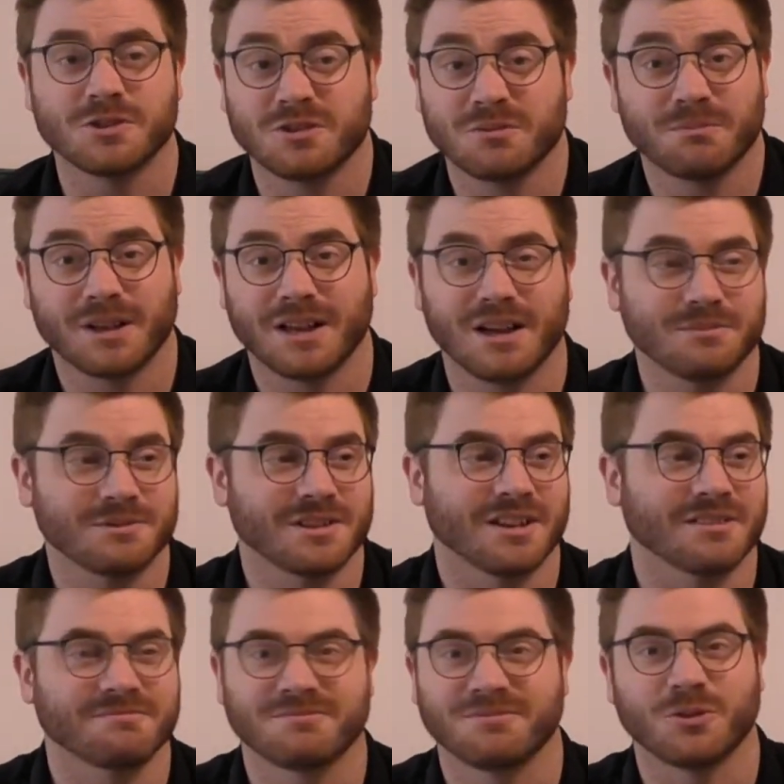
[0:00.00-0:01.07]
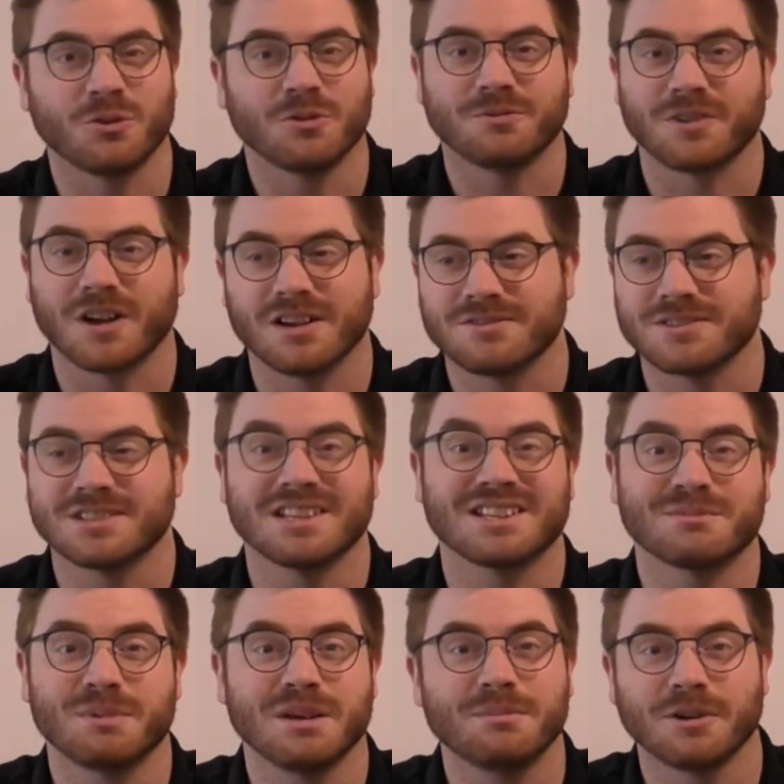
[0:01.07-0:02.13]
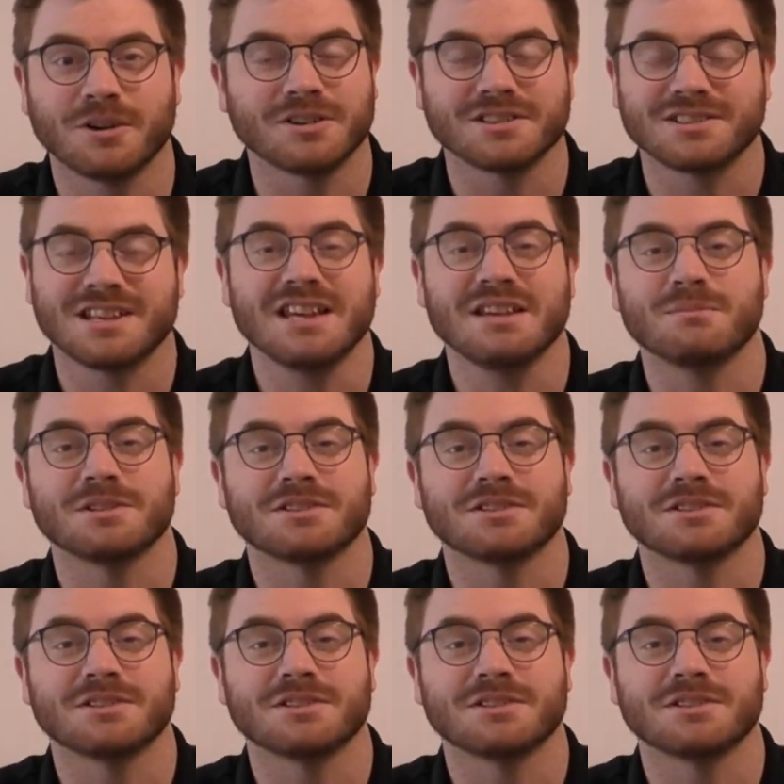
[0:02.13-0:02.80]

You can play up to like 4, 5, 6 people on a team.